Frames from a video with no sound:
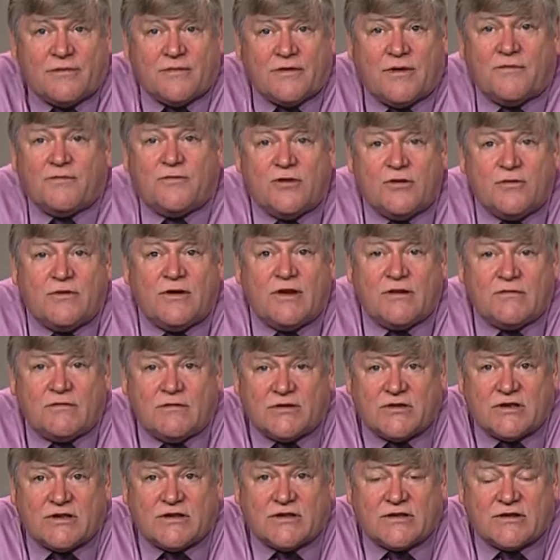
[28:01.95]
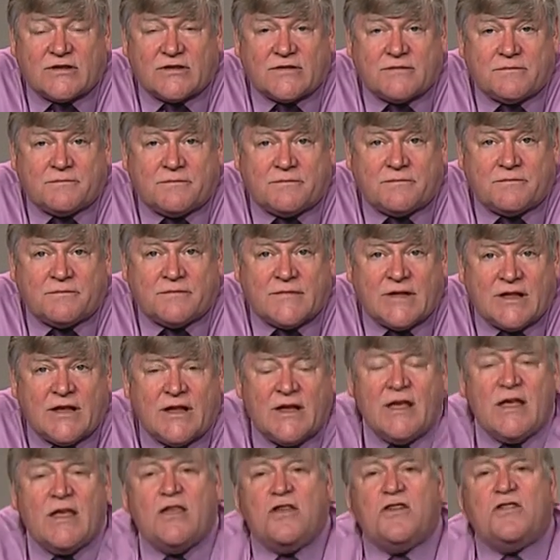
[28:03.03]
of due diligence.
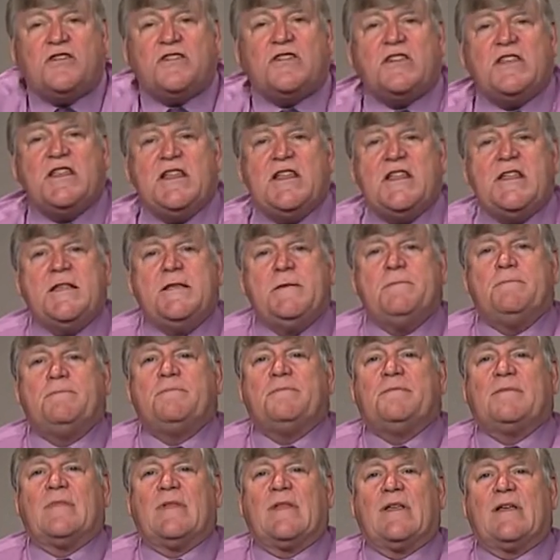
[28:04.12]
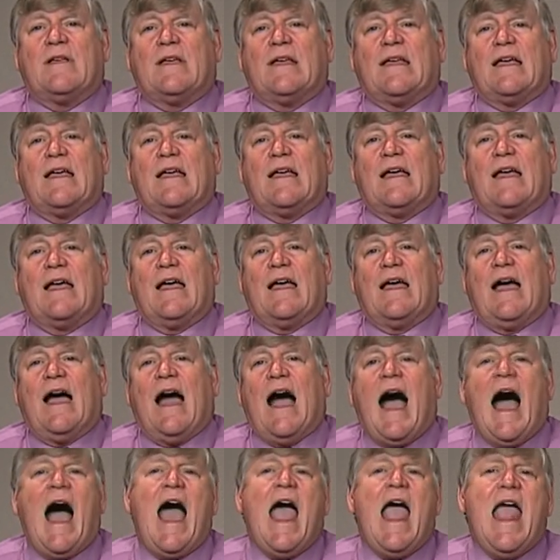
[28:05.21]
You see,
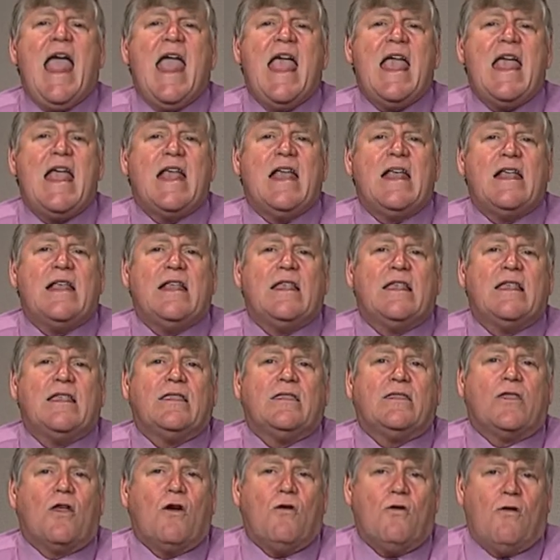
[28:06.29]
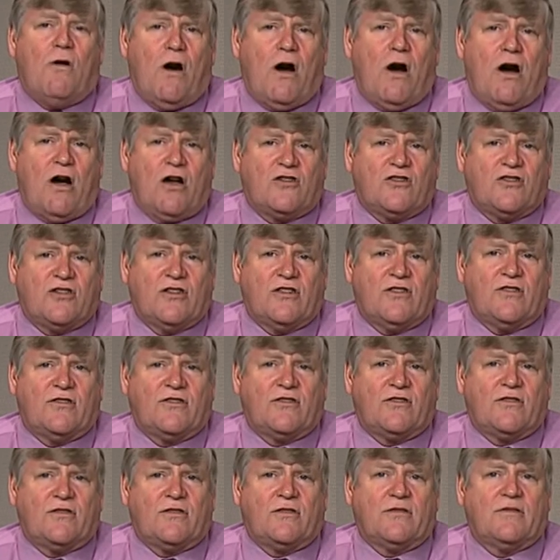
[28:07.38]
I know
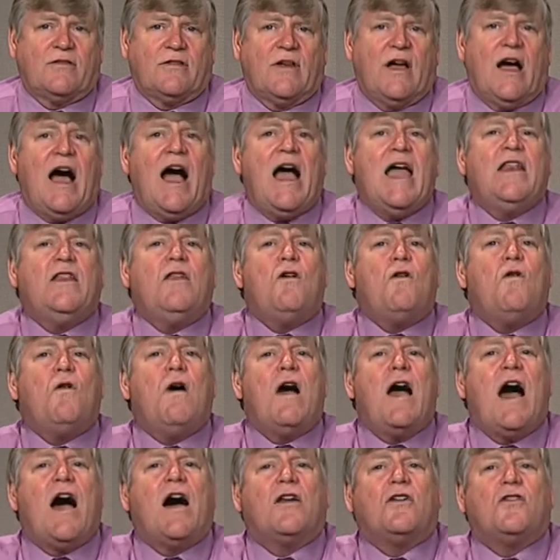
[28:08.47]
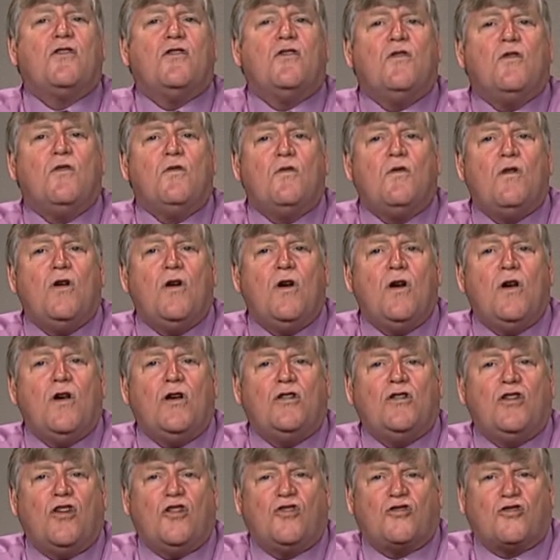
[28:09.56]
auctions. I know how to
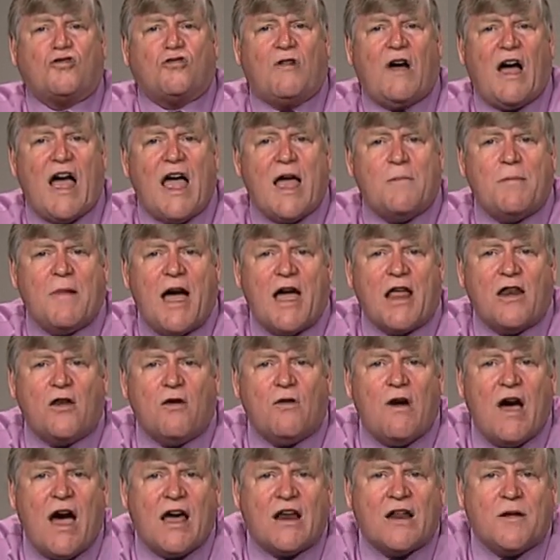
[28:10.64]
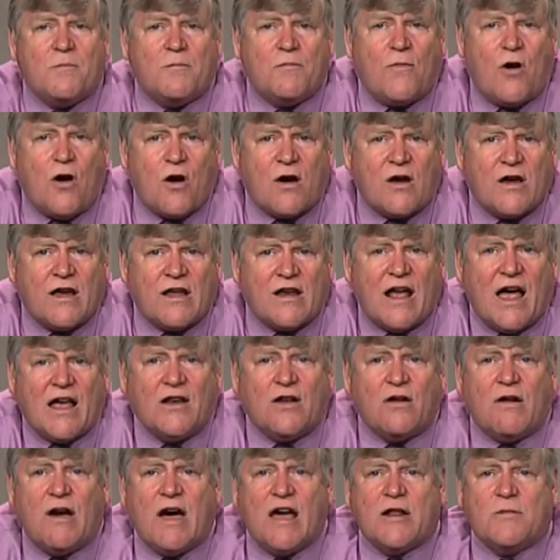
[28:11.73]
describe, I know how to market, I
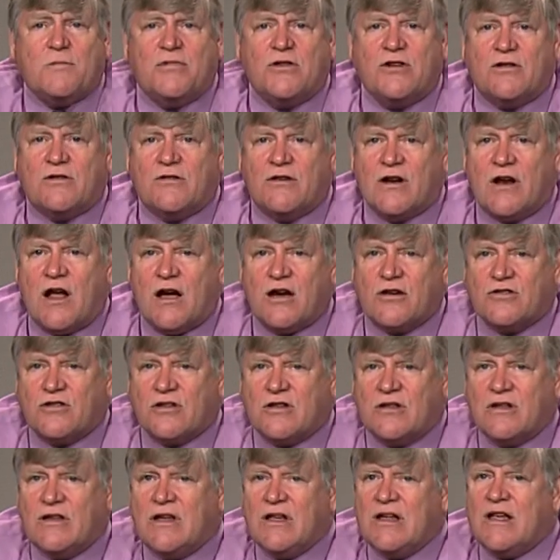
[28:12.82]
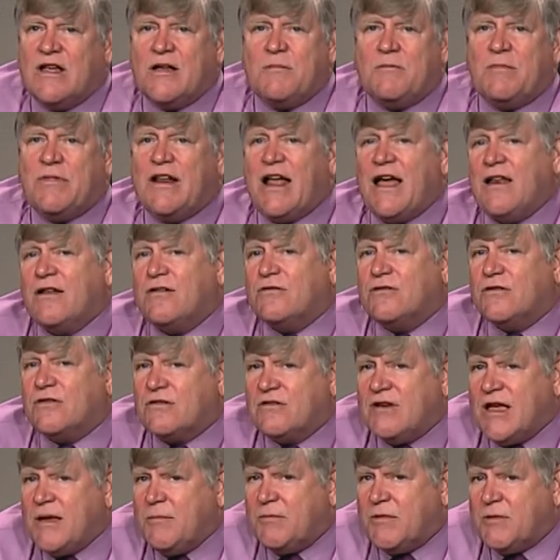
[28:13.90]
know how to put it on an auction, but I don't
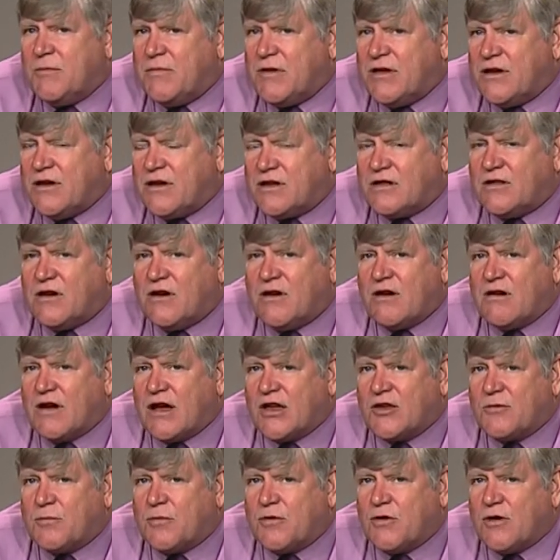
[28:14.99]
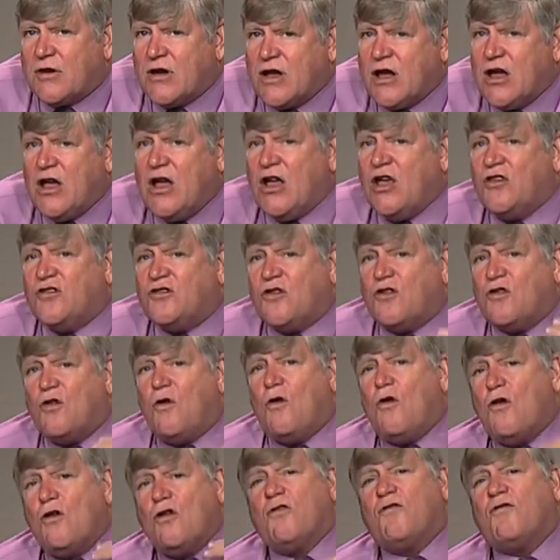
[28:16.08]
claim to be a guitar expert. So in
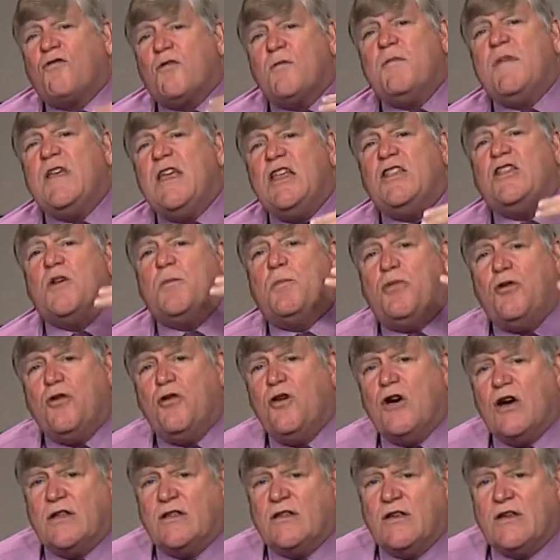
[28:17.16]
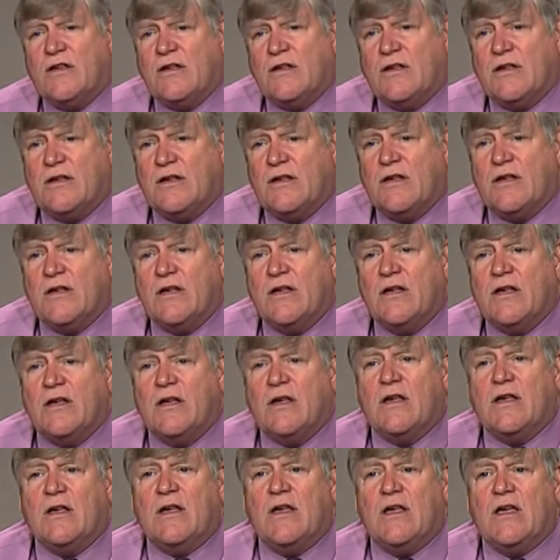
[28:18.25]
order for me to put,
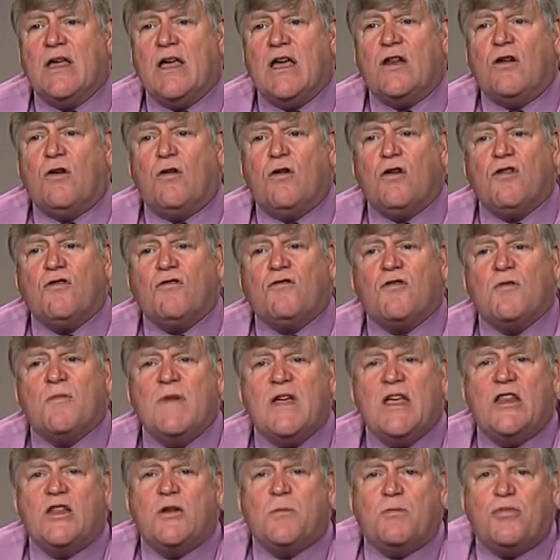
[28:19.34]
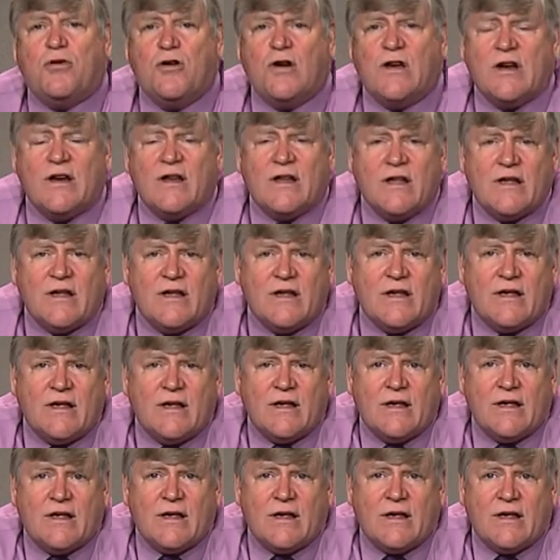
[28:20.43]
in order for me to put
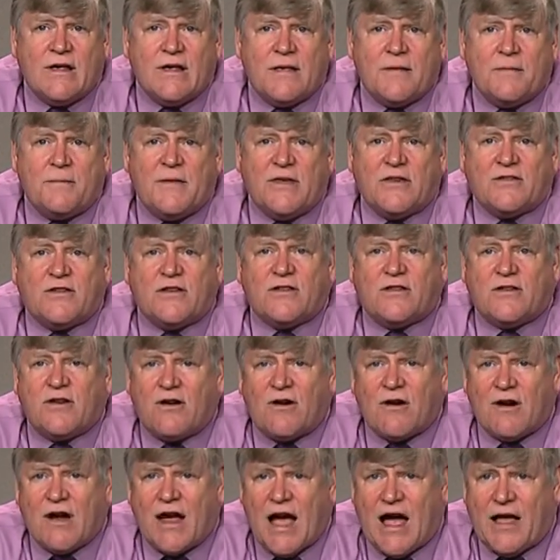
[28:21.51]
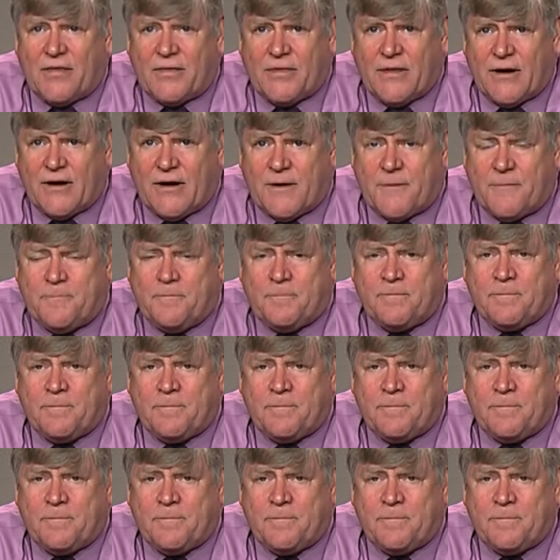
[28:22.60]
this guitar out there